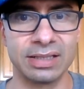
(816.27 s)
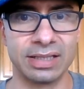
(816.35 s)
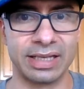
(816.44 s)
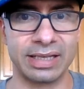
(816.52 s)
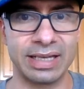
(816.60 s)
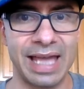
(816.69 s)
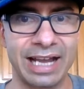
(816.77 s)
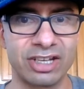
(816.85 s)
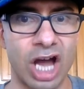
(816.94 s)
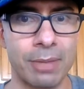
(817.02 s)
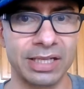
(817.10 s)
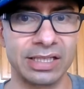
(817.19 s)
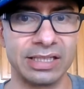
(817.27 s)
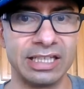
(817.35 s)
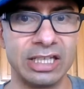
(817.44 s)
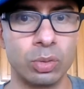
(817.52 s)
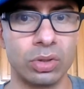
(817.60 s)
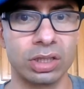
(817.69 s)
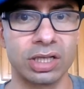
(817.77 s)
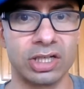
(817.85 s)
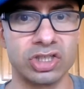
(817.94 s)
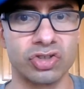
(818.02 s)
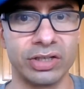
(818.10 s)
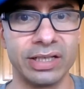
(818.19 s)
like economically equal
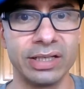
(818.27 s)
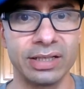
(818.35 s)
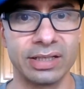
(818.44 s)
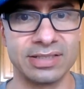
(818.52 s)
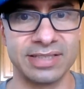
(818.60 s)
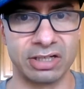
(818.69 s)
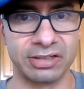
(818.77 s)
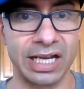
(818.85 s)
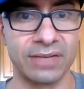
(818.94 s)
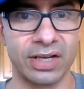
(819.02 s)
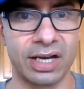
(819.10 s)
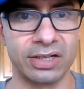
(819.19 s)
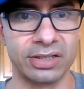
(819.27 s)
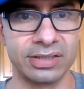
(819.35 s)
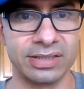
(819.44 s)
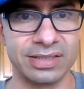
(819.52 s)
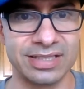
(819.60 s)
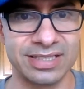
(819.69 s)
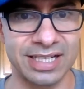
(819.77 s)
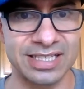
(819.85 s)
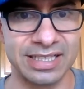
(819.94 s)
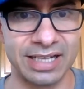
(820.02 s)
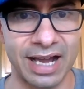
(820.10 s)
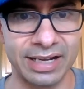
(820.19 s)
country considered out of
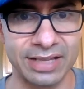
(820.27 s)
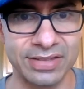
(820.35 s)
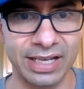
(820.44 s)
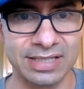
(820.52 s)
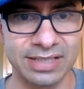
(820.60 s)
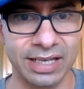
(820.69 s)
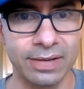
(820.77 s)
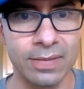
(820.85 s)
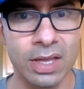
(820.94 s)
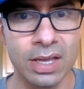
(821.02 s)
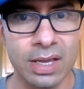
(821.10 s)
169 i think i said